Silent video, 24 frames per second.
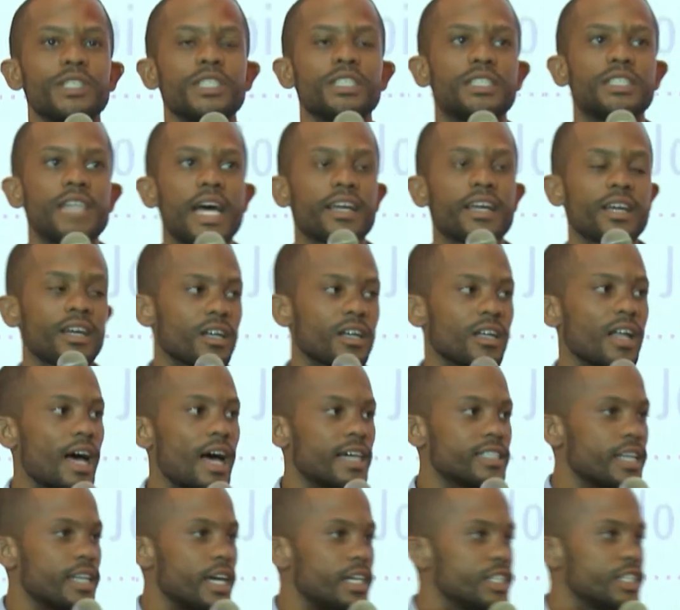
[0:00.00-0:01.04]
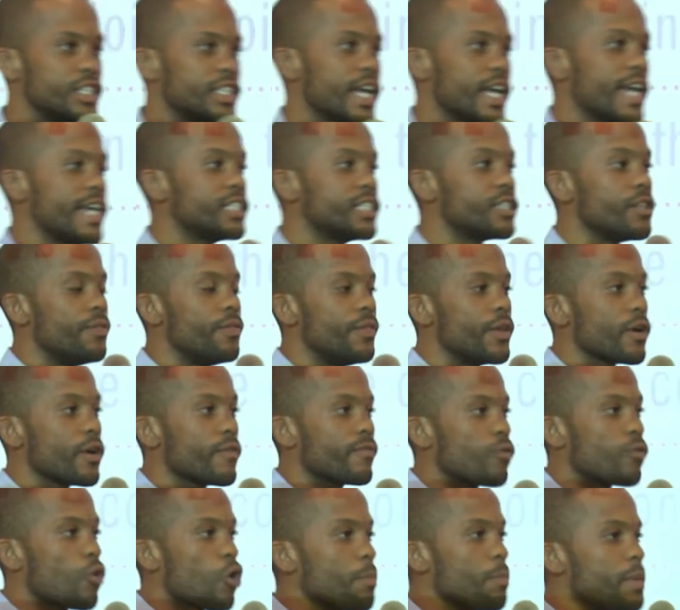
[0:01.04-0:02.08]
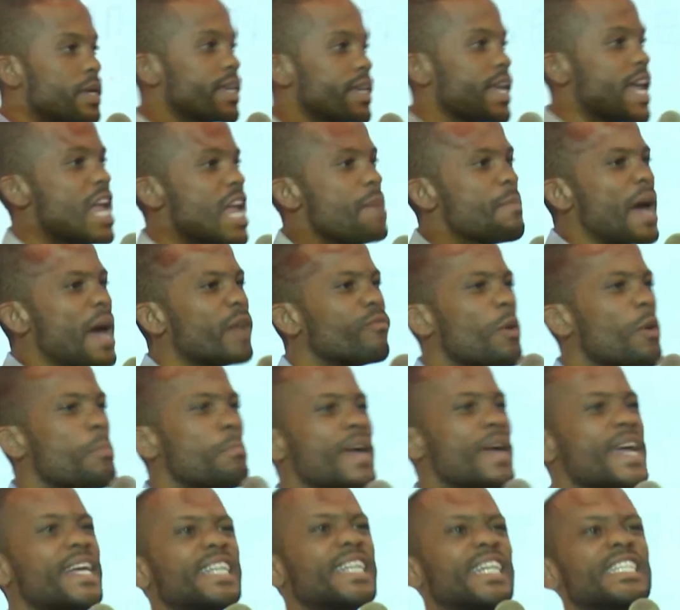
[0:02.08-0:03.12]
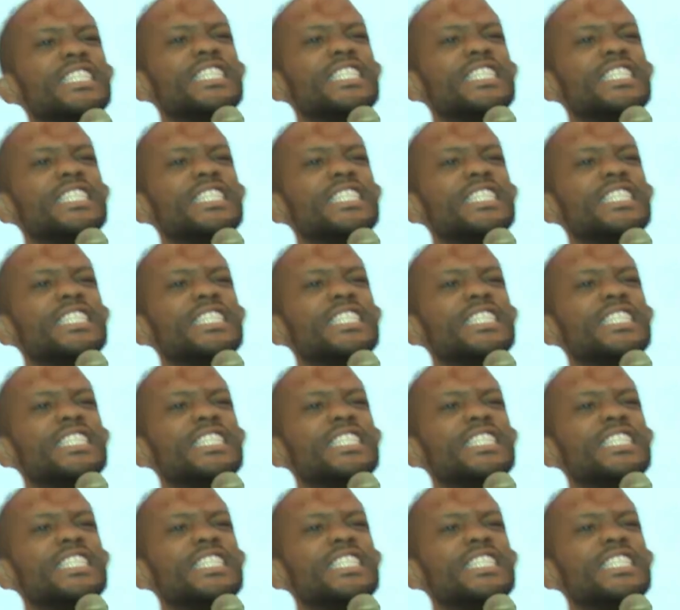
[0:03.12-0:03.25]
Second-class education, therefore, became and remained